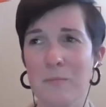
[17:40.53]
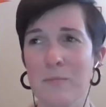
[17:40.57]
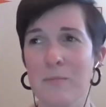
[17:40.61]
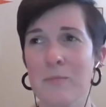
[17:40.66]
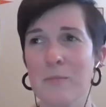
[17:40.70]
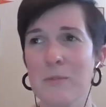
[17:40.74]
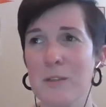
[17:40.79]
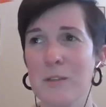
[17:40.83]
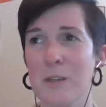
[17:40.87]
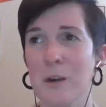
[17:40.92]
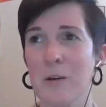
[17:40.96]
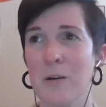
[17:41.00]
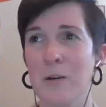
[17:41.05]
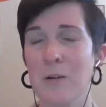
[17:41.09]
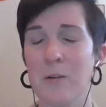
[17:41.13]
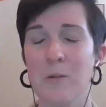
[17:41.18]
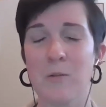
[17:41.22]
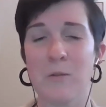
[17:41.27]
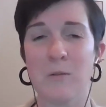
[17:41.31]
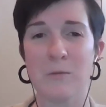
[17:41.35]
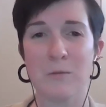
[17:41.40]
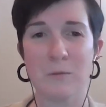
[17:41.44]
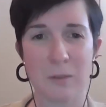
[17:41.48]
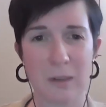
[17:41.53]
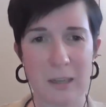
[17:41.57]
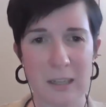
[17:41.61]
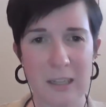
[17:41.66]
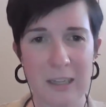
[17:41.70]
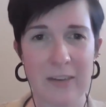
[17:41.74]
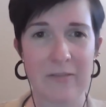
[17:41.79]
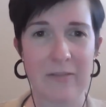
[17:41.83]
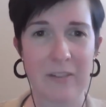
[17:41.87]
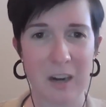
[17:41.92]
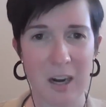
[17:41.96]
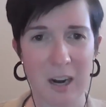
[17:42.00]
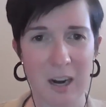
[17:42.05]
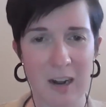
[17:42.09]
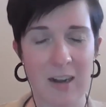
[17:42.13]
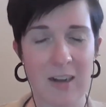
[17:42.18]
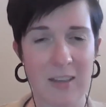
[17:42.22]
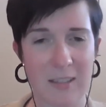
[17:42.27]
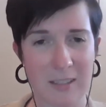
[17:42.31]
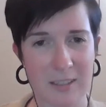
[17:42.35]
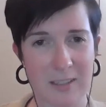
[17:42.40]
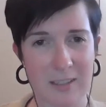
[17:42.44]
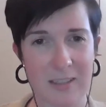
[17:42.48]
So, really, for
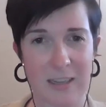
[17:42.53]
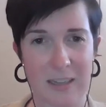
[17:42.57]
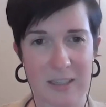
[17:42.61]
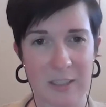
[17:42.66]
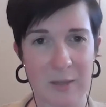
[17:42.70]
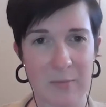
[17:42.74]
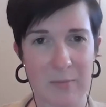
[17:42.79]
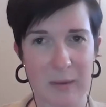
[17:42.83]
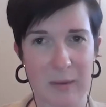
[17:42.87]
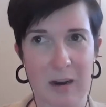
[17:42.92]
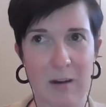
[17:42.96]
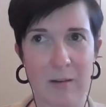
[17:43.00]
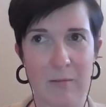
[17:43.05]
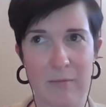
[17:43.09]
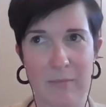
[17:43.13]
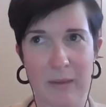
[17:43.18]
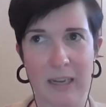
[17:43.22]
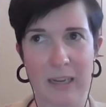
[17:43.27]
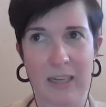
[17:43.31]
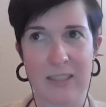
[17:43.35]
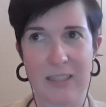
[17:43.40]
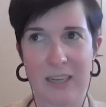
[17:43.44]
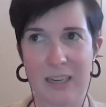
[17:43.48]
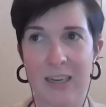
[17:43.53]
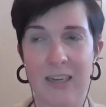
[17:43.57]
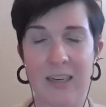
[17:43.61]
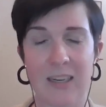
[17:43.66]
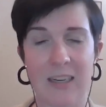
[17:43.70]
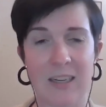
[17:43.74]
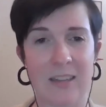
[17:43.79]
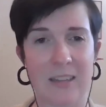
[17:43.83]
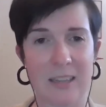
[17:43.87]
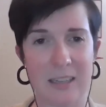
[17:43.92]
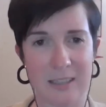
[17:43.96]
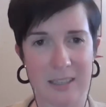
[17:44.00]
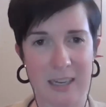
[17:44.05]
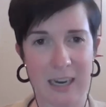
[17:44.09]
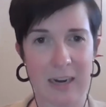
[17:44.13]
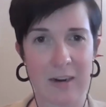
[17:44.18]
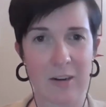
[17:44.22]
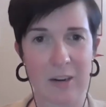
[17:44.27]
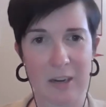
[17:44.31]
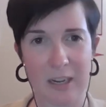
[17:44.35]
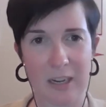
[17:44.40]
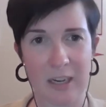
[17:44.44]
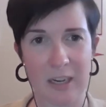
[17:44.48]
us, it's about maintaining the
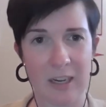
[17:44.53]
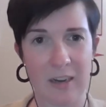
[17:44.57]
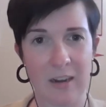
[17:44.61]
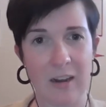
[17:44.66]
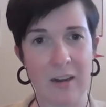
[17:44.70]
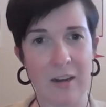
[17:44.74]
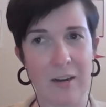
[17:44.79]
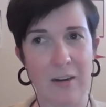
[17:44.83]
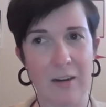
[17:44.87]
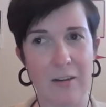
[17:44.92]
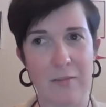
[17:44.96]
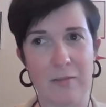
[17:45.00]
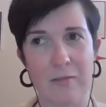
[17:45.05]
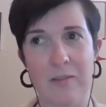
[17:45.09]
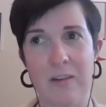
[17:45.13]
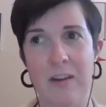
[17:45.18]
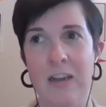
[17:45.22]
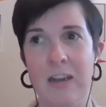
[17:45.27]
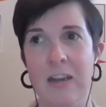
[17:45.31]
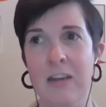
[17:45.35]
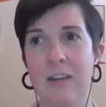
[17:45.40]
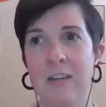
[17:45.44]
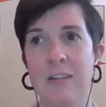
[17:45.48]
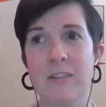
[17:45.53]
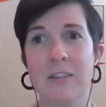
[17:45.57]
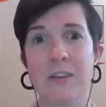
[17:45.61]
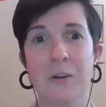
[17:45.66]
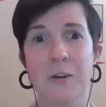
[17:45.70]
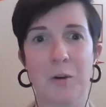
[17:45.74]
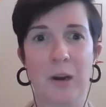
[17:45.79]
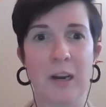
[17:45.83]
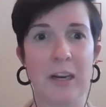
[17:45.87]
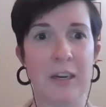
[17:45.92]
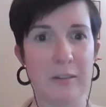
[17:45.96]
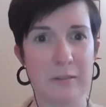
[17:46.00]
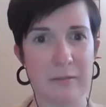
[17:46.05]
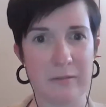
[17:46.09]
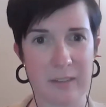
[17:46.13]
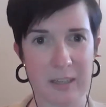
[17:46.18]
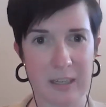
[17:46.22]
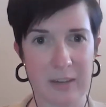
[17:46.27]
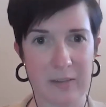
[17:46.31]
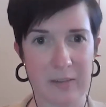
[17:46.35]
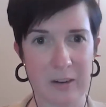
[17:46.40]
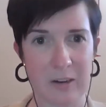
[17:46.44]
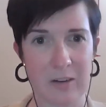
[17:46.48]
integrity of the grain
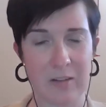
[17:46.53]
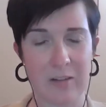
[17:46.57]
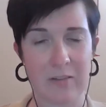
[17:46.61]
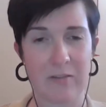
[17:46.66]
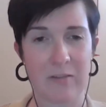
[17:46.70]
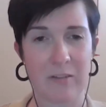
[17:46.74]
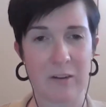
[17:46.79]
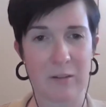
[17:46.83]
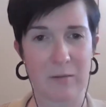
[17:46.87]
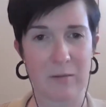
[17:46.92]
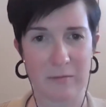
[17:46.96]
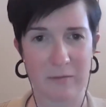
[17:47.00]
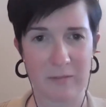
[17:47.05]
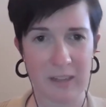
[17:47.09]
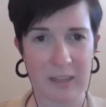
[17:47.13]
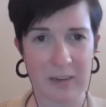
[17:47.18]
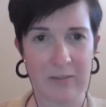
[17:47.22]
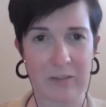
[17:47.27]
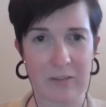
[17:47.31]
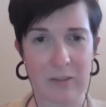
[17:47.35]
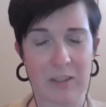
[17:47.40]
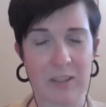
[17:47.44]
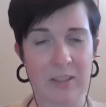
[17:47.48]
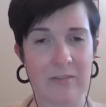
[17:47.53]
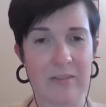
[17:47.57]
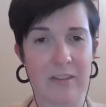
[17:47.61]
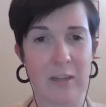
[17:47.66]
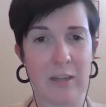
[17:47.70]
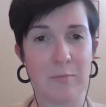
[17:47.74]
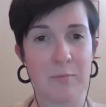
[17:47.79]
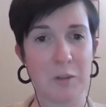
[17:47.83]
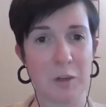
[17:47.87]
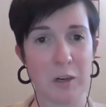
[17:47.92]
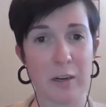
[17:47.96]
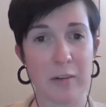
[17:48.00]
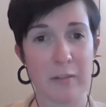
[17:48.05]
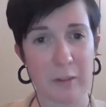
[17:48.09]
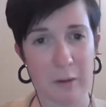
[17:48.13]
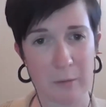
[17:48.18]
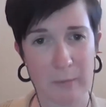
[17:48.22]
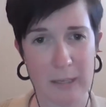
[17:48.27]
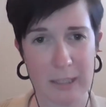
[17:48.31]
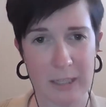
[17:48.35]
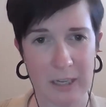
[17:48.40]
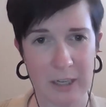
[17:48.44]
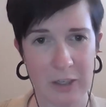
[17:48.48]
flavor, the flavors developed during
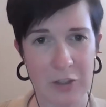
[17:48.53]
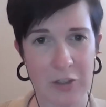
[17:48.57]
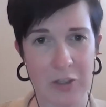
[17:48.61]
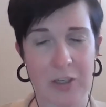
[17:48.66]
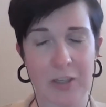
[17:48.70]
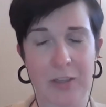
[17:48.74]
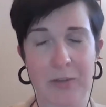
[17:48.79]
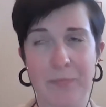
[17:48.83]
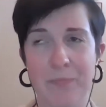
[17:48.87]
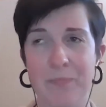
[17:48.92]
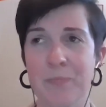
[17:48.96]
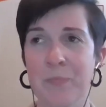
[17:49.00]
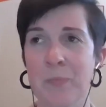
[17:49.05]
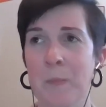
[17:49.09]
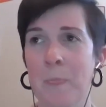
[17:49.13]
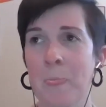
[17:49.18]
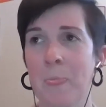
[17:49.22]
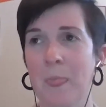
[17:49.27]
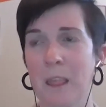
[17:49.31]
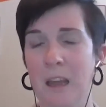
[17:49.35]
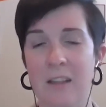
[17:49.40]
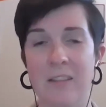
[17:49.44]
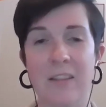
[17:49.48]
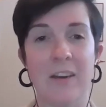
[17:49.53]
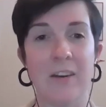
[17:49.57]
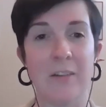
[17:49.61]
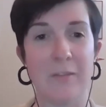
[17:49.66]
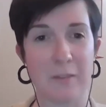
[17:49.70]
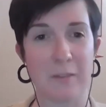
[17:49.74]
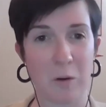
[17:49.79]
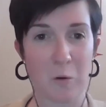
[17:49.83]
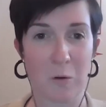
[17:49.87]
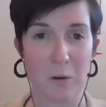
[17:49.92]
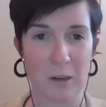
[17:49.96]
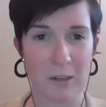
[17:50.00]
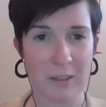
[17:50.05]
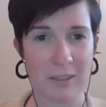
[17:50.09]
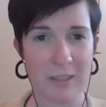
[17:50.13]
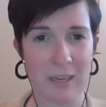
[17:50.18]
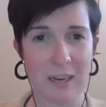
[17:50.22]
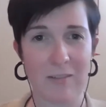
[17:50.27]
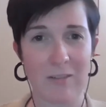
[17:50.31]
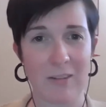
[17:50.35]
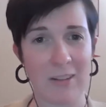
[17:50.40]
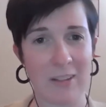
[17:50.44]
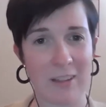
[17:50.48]
fermentation, and then, of course,
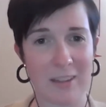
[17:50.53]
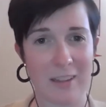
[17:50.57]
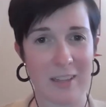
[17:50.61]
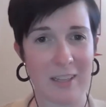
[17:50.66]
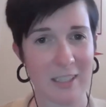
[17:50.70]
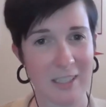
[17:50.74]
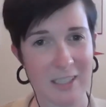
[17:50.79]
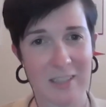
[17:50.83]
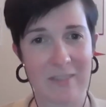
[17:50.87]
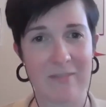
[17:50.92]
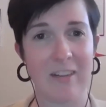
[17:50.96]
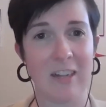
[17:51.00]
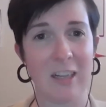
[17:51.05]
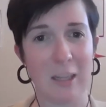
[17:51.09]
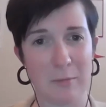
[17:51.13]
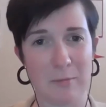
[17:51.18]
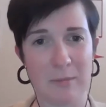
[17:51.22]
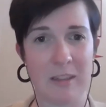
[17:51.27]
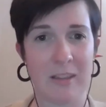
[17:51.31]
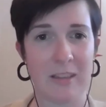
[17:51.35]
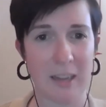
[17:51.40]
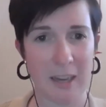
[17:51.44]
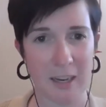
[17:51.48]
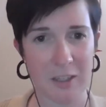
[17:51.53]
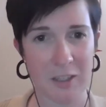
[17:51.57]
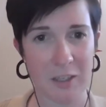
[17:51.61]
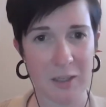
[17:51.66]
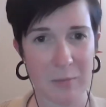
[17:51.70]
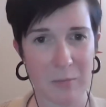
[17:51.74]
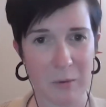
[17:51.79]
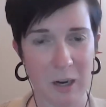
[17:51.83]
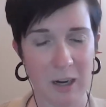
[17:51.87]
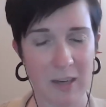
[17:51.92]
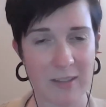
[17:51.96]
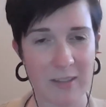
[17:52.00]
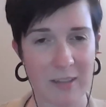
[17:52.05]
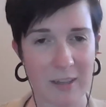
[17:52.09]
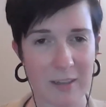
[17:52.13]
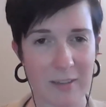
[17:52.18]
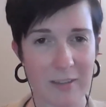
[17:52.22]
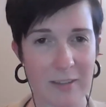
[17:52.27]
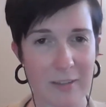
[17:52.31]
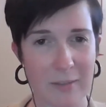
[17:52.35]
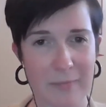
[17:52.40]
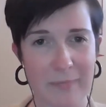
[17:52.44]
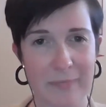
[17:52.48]
everything that's developed in the aging
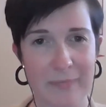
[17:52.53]
process.